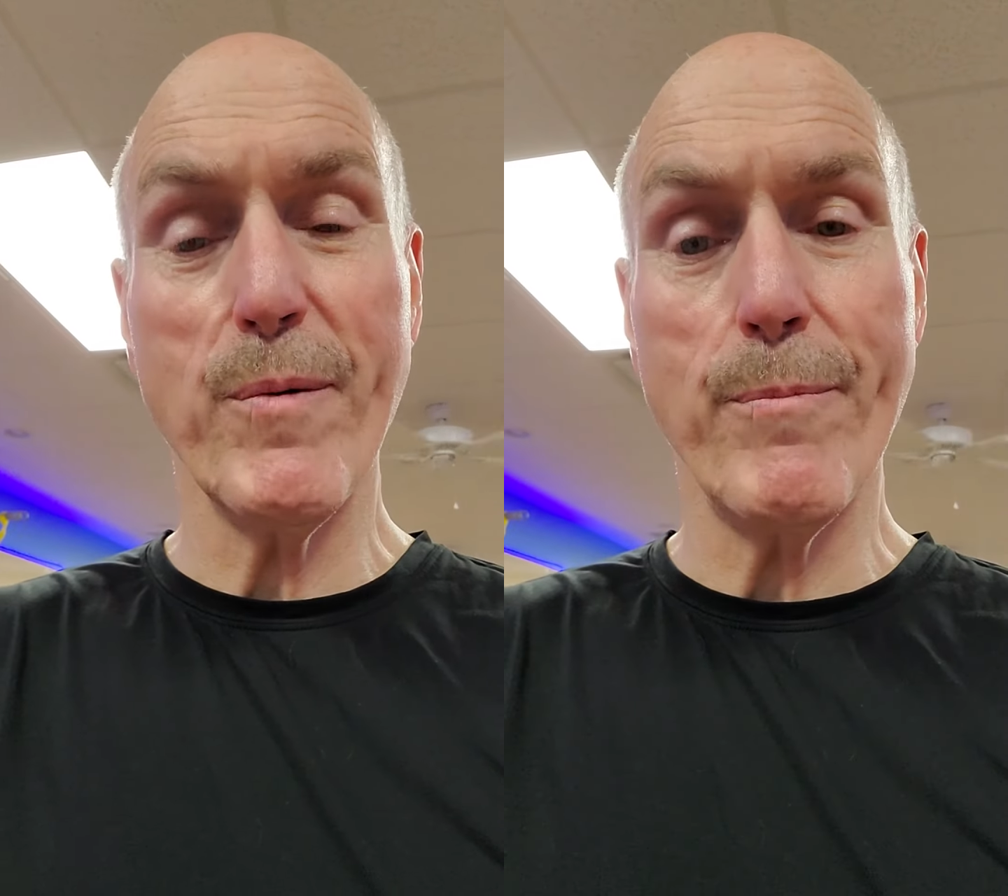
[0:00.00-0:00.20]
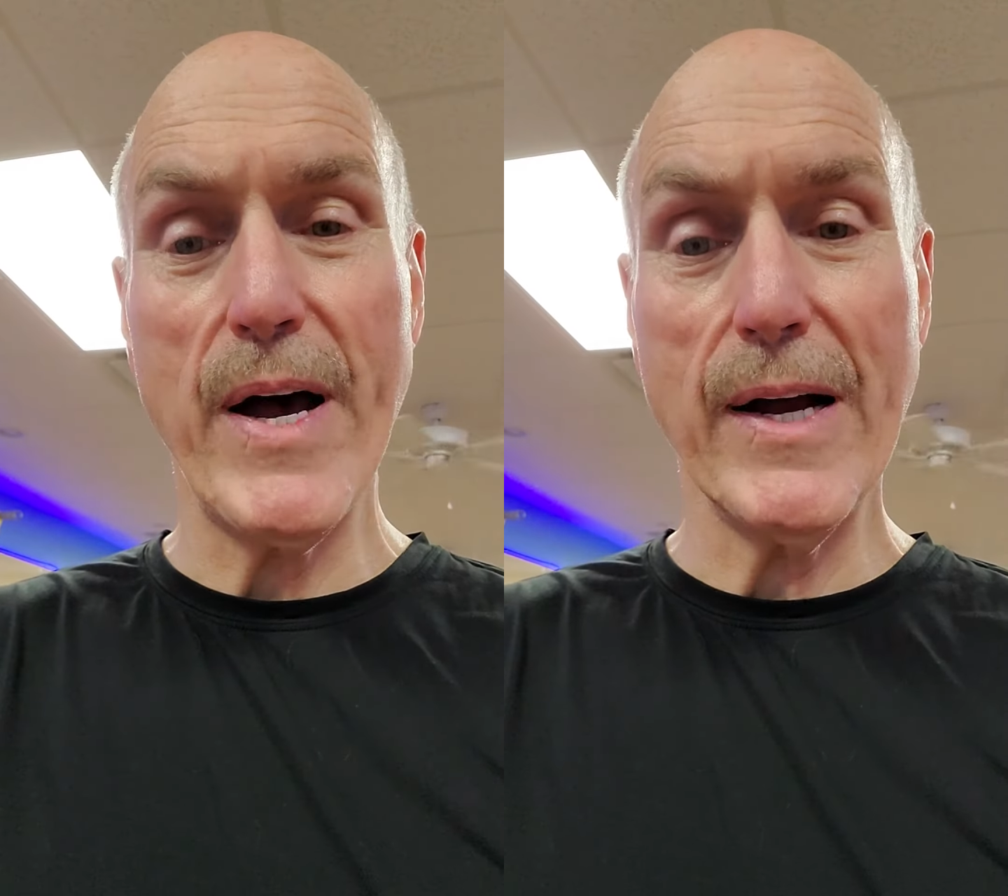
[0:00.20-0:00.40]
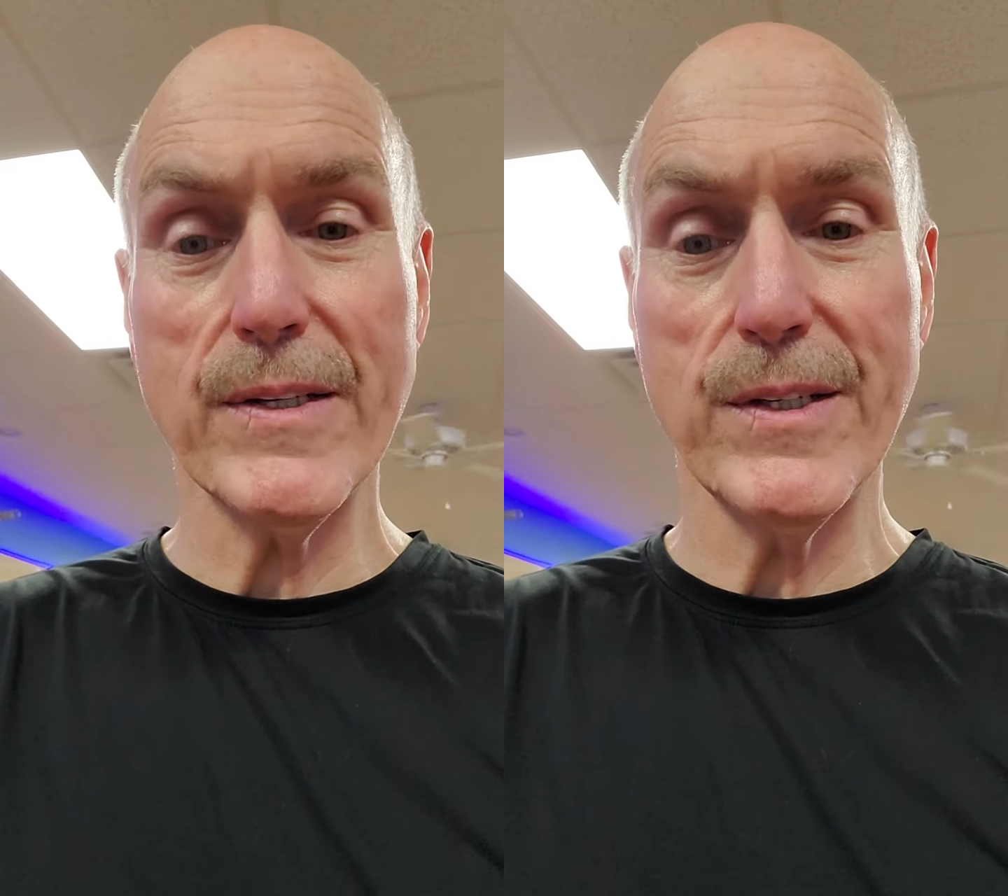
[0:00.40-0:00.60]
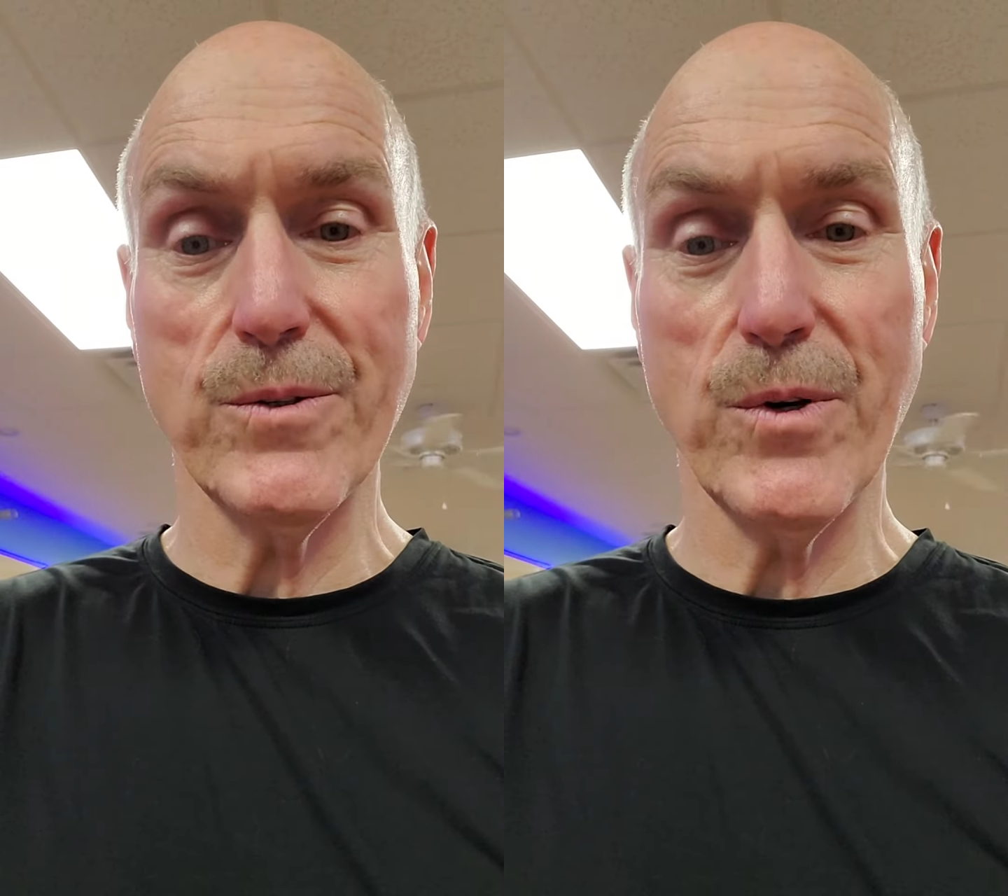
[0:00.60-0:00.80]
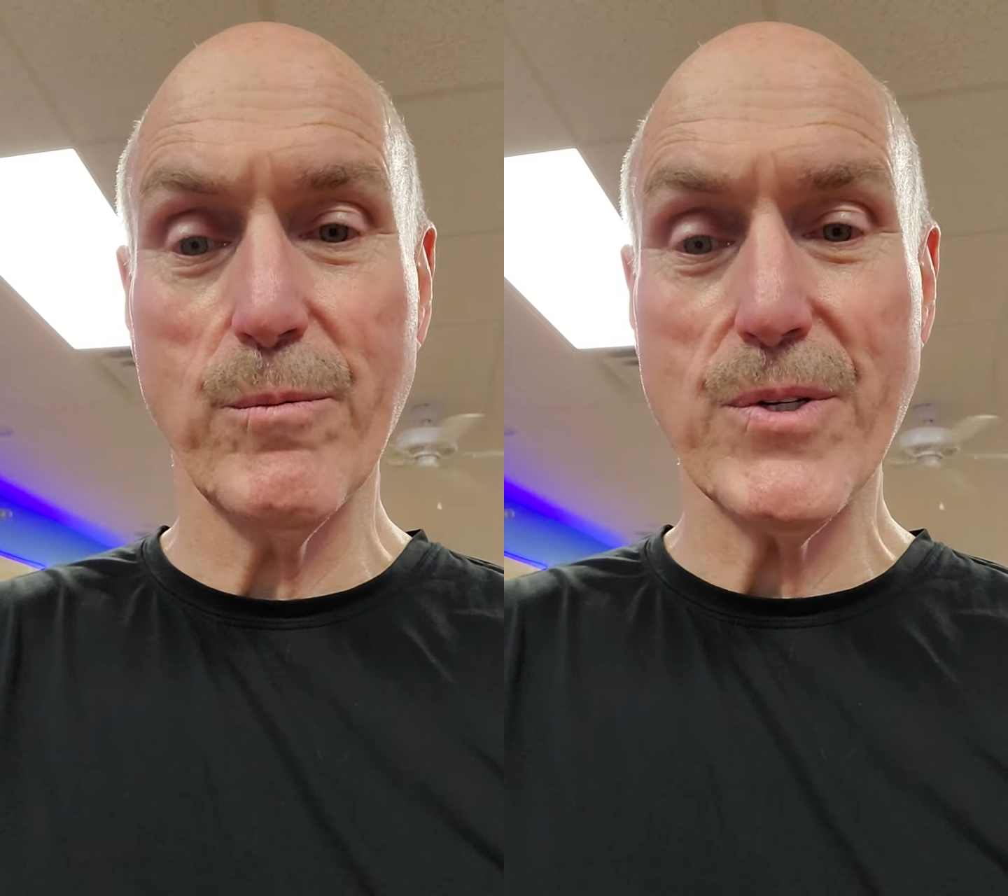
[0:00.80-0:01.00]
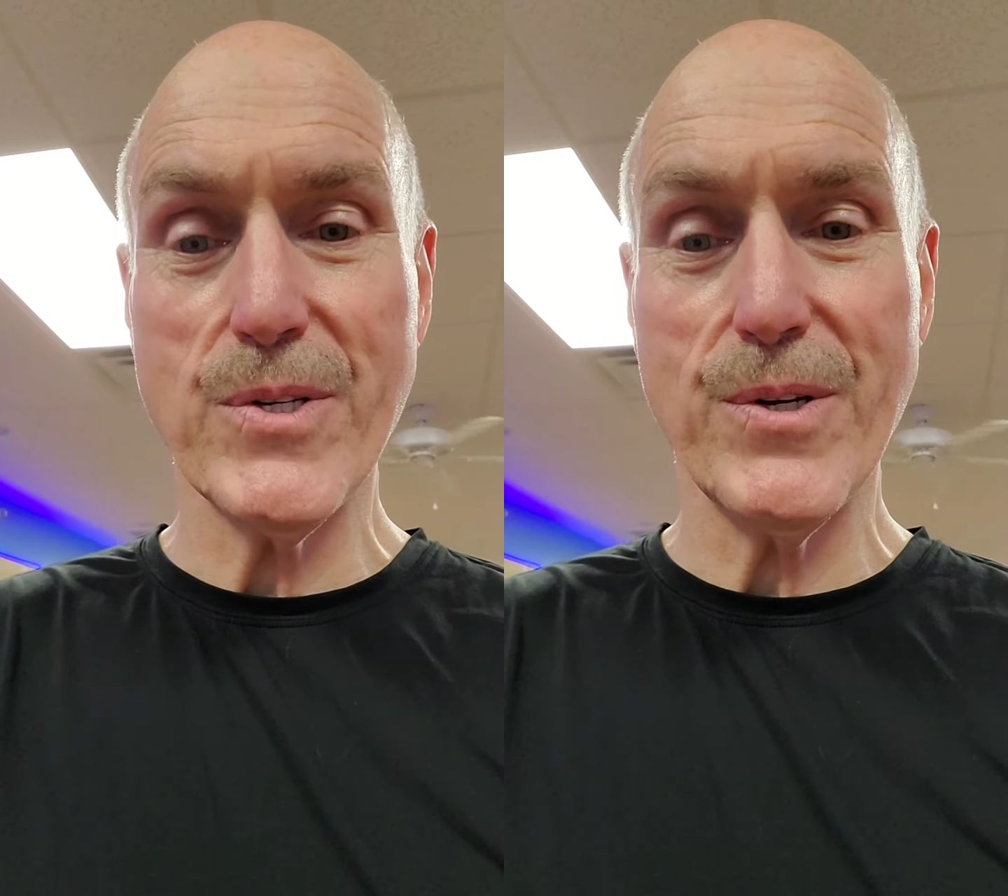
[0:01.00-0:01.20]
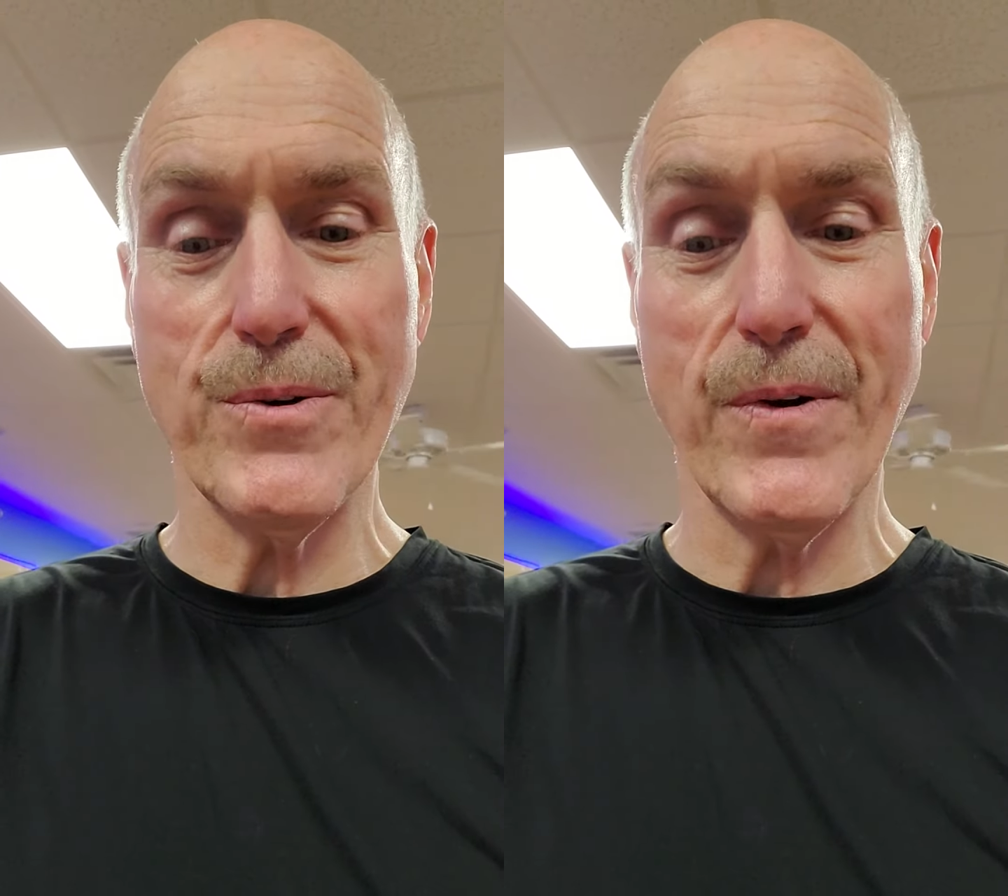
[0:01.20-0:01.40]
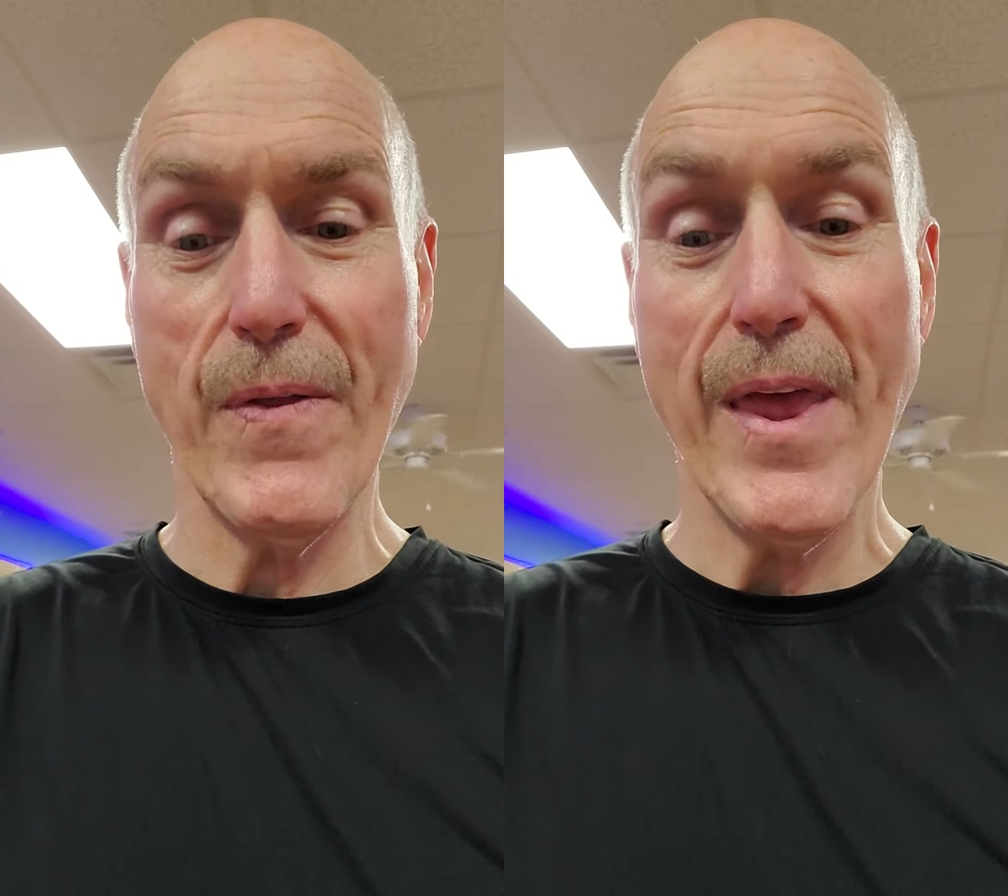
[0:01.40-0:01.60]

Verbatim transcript: back to normal soon.